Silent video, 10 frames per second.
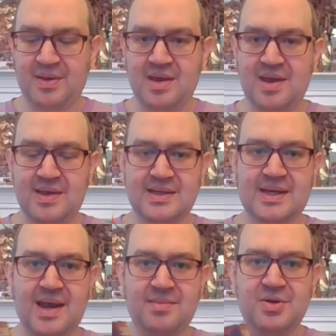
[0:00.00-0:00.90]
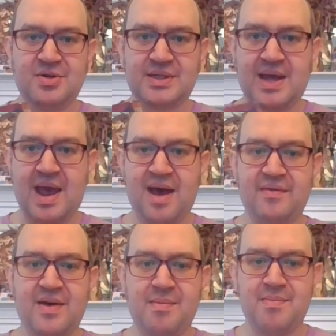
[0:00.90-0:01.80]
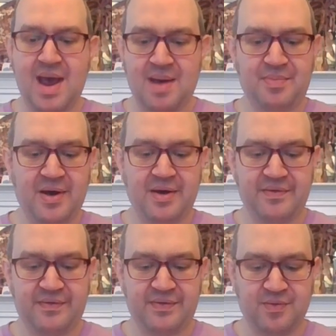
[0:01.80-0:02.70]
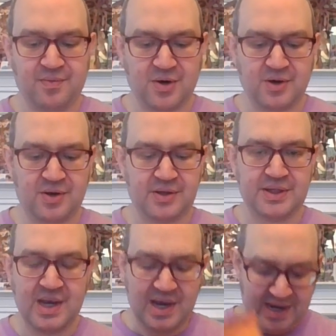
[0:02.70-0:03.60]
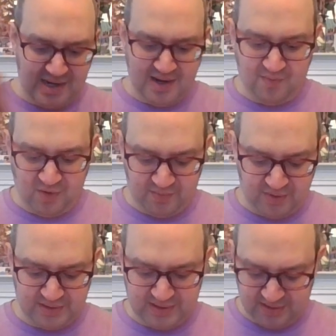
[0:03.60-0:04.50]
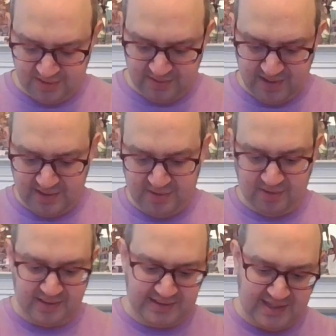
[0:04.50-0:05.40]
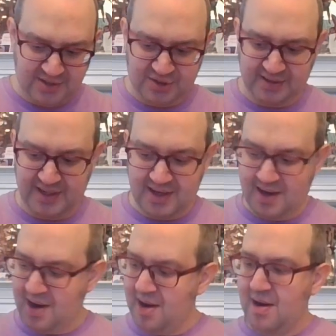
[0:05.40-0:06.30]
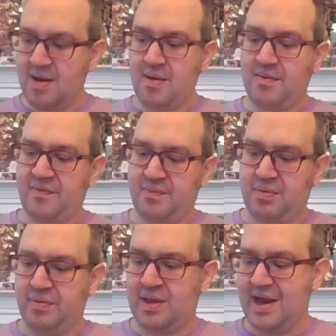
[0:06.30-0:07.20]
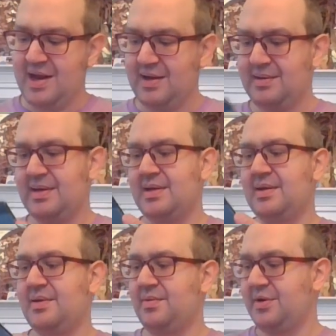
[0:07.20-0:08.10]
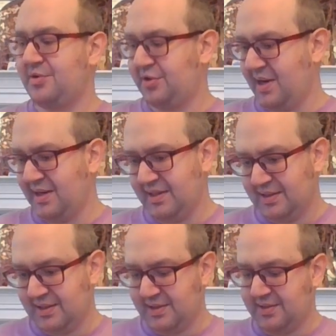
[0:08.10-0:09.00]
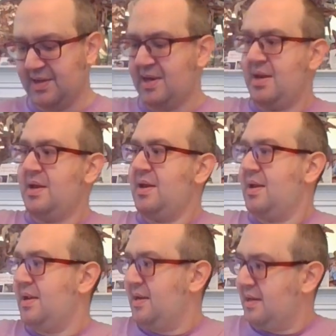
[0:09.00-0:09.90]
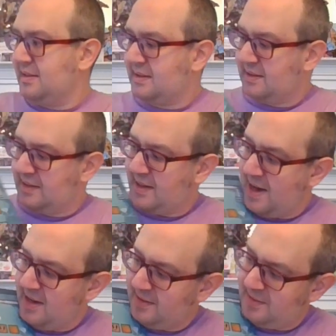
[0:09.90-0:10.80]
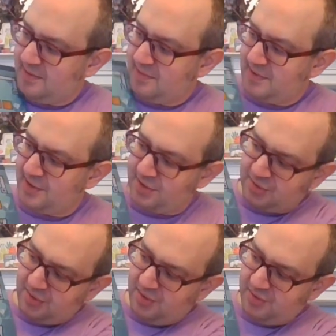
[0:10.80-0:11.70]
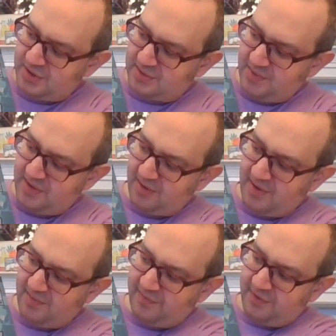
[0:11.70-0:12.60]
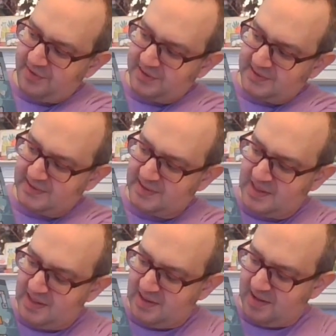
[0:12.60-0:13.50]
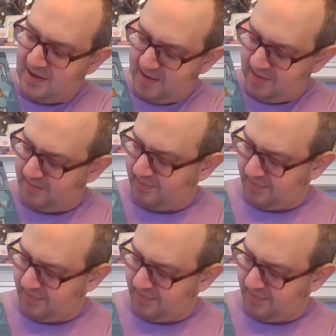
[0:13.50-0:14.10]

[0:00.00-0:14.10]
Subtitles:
in this game, you just have a map of the world in World War II, and you are essentially playing. What you're trying to do is gain control just with your influence um,